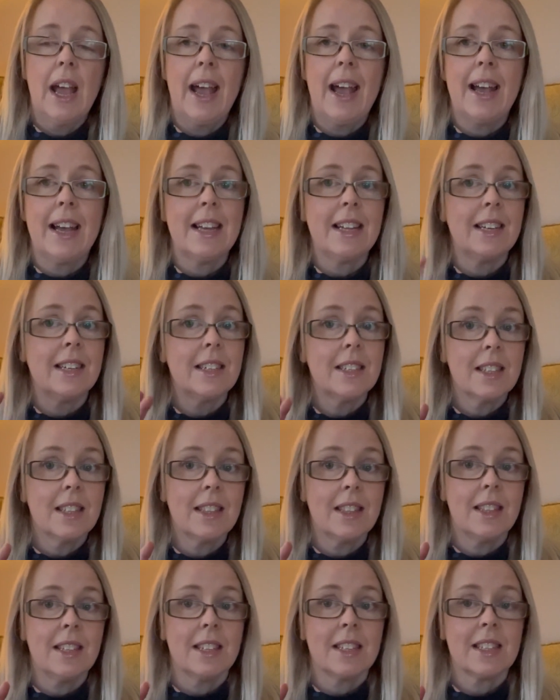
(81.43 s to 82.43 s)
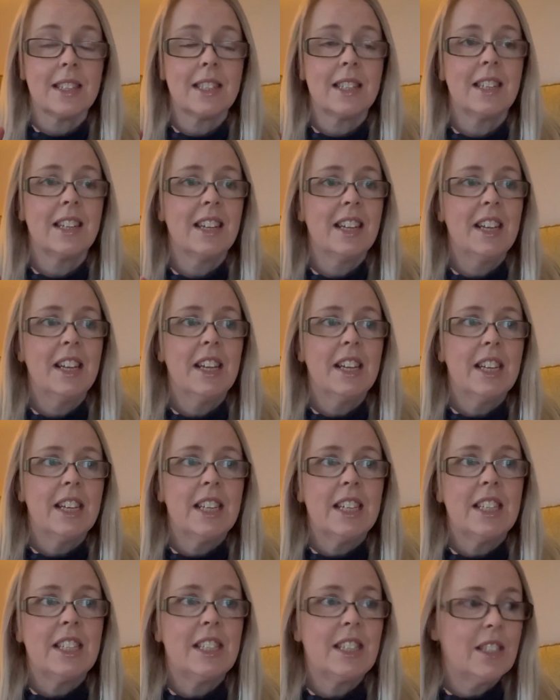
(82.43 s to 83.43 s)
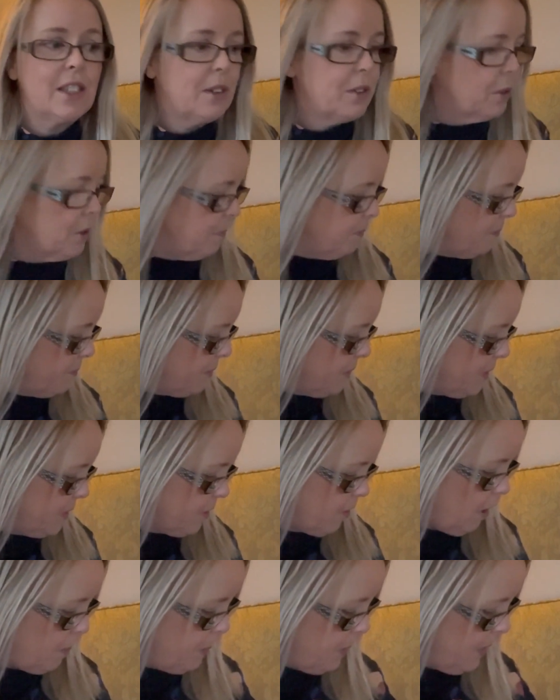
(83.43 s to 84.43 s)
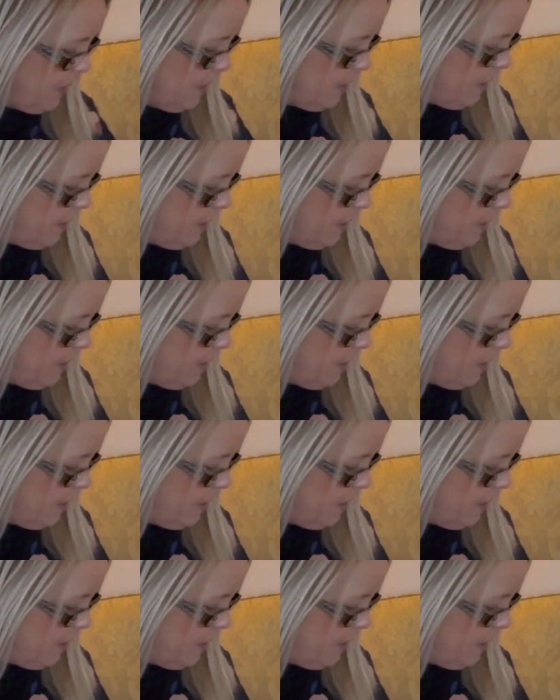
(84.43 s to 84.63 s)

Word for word: and this. So scrap it,